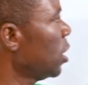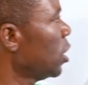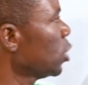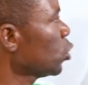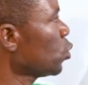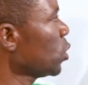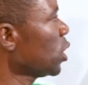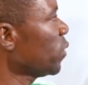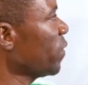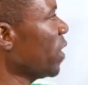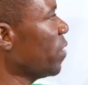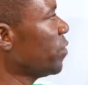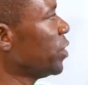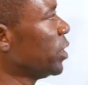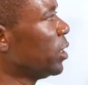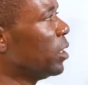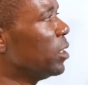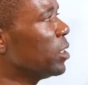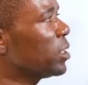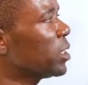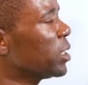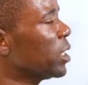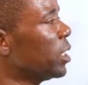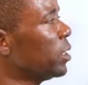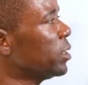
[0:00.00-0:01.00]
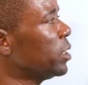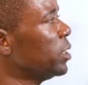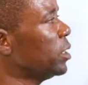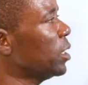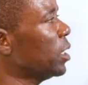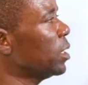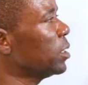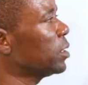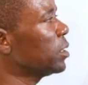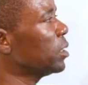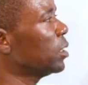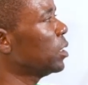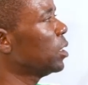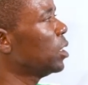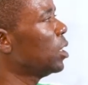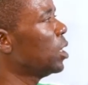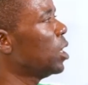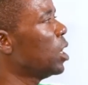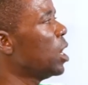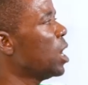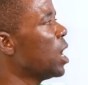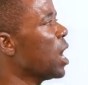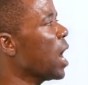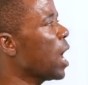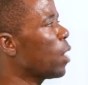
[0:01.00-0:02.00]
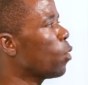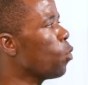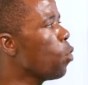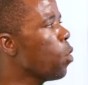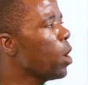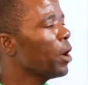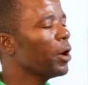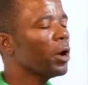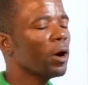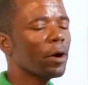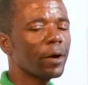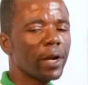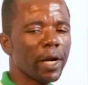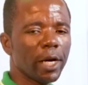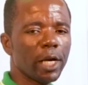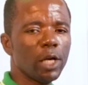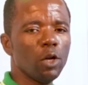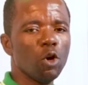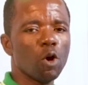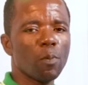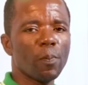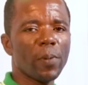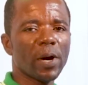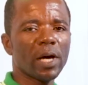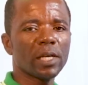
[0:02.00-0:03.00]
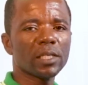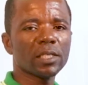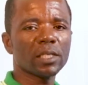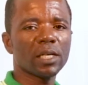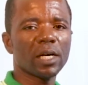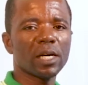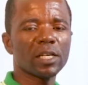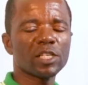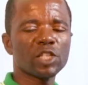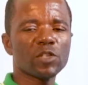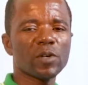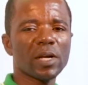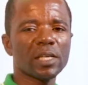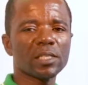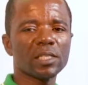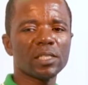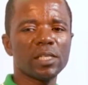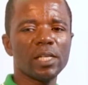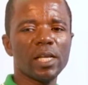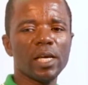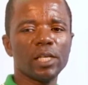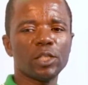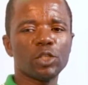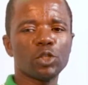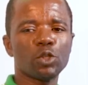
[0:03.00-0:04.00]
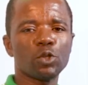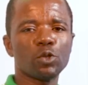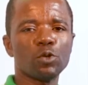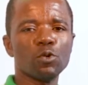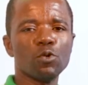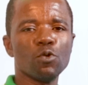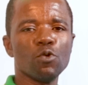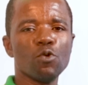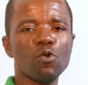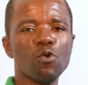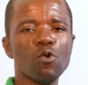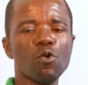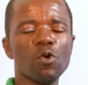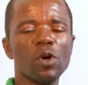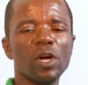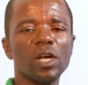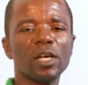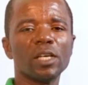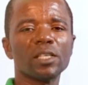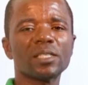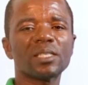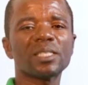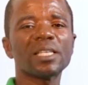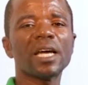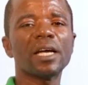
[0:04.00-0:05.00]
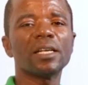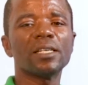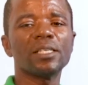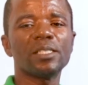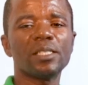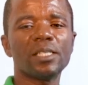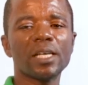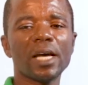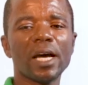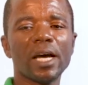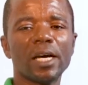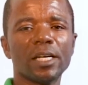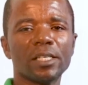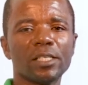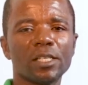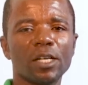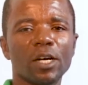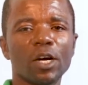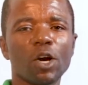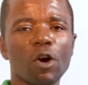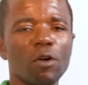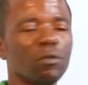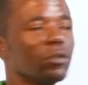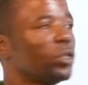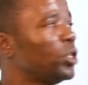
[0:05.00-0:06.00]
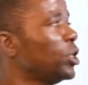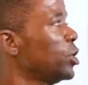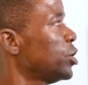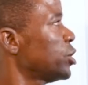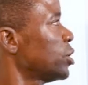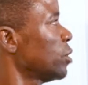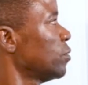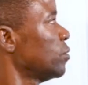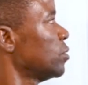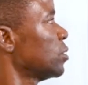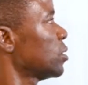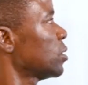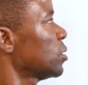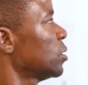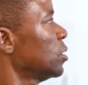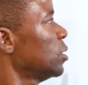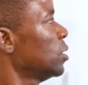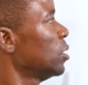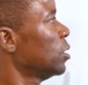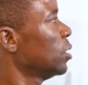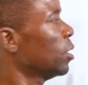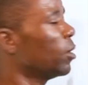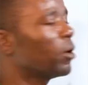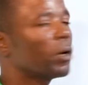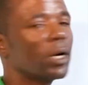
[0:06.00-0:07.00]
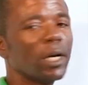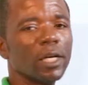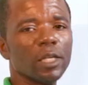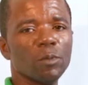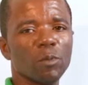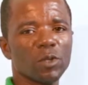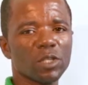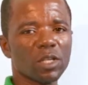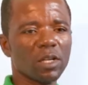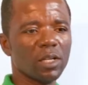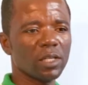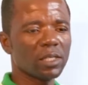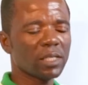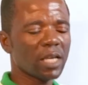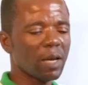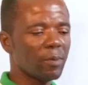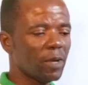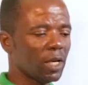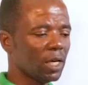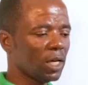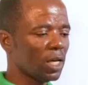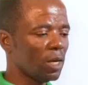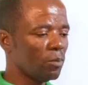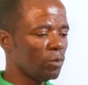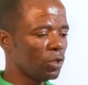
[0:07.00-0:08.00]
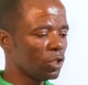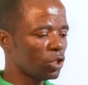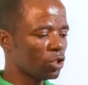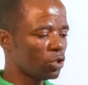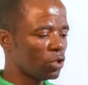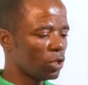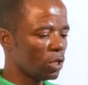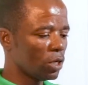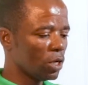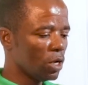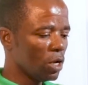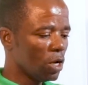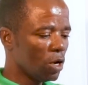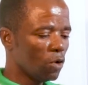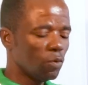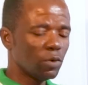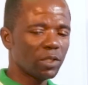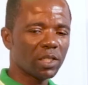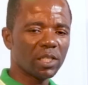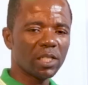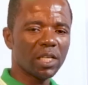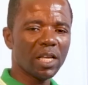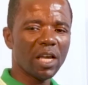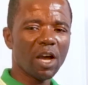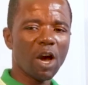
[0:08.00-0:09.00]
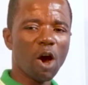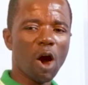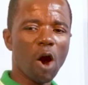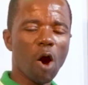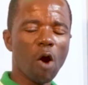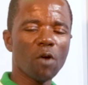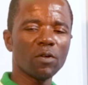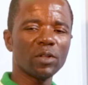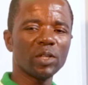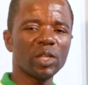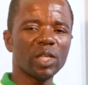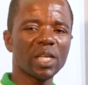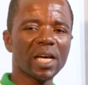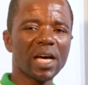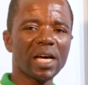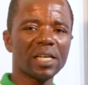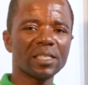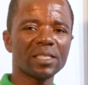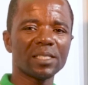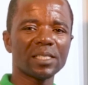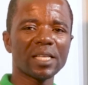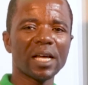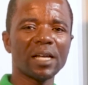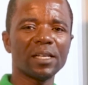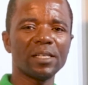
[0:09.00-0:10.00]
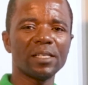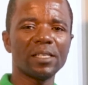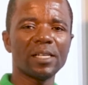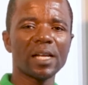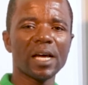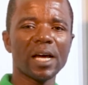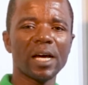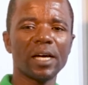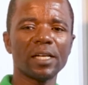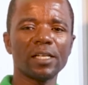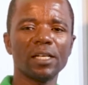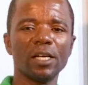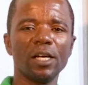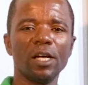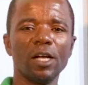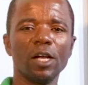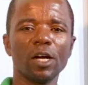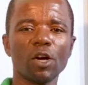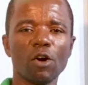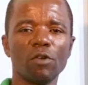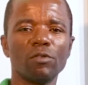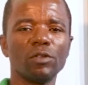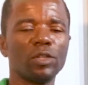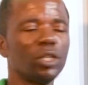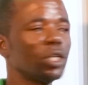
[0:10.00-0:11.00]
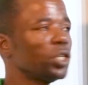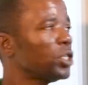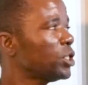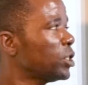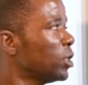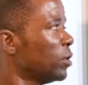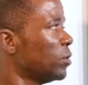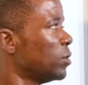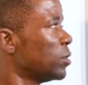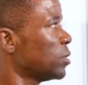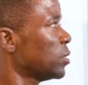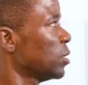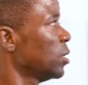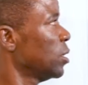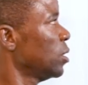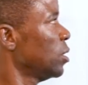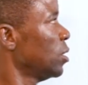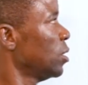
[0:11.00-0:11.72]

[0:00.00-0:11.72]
25 degrees Celsius and 100 kilopascal translate to standard conditions. All right, most of the time in chemistry, we say under standard conditions.